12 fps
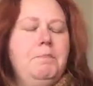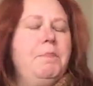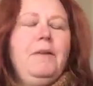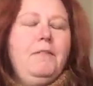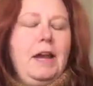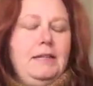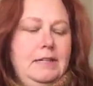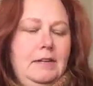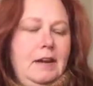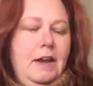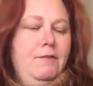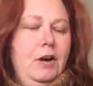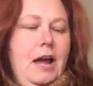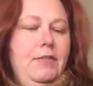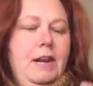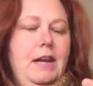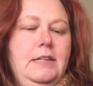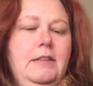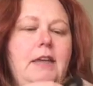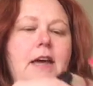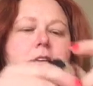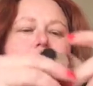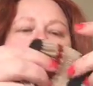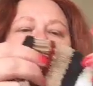But I forgot that I did that.
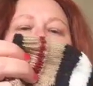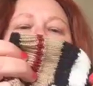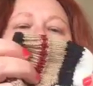So